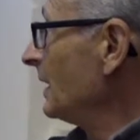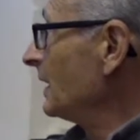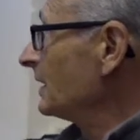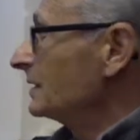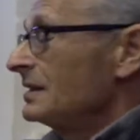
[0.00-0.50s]

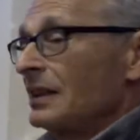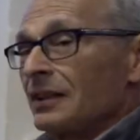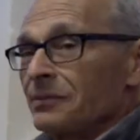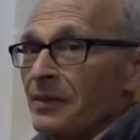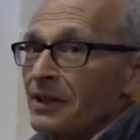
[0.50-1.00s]
It
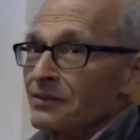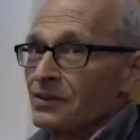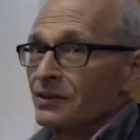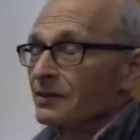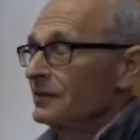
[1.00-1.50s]
may have
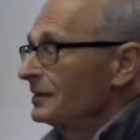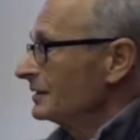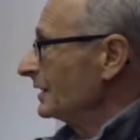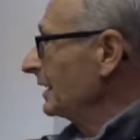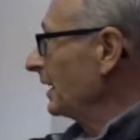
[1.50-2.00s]
served
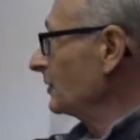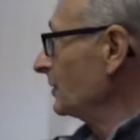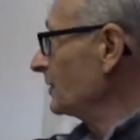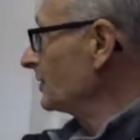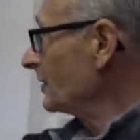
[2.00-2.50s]
as an
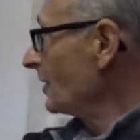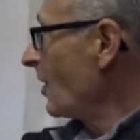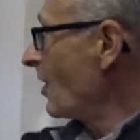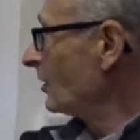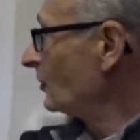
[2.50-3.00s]
entrance to the
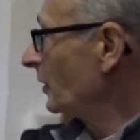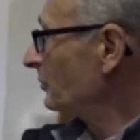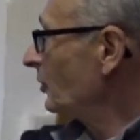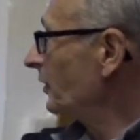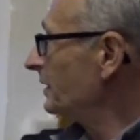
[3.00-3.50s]
hall at
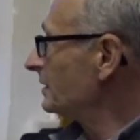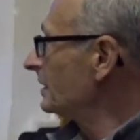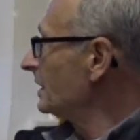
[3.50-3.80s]
one point.